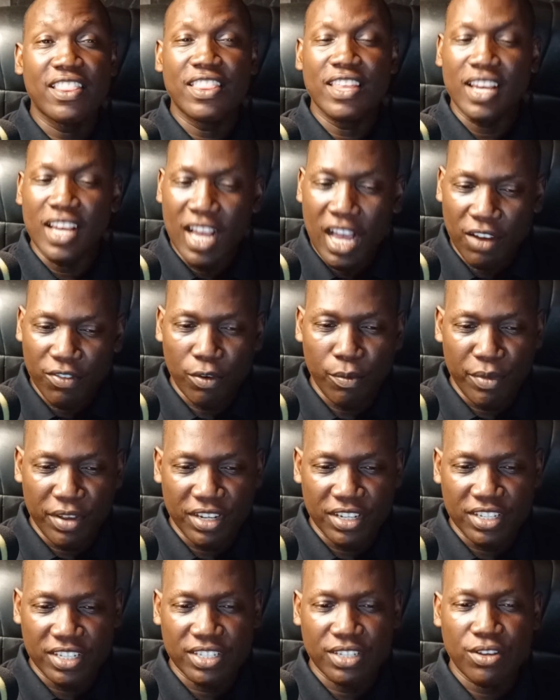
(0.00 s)
the
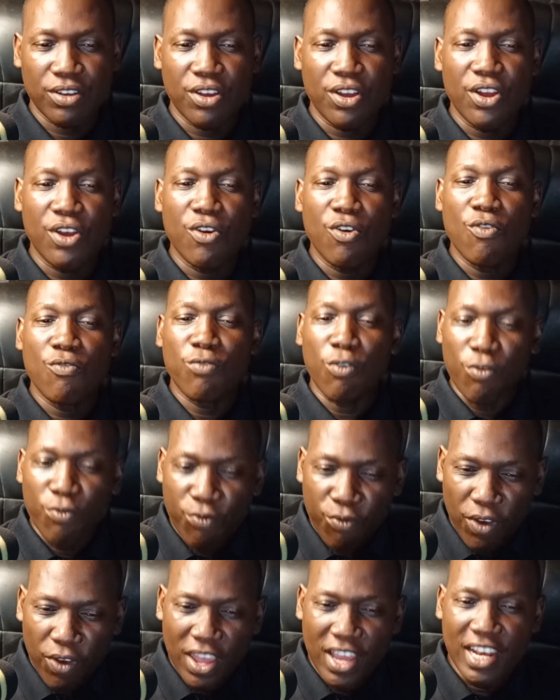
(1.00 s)
government for
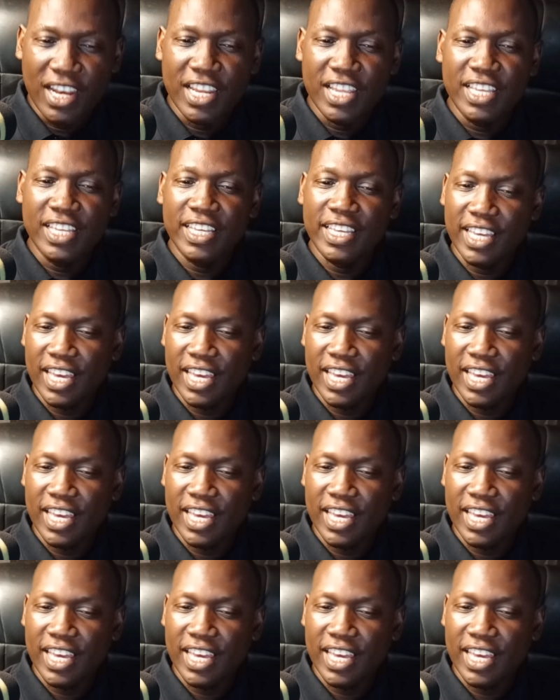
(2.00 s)
failing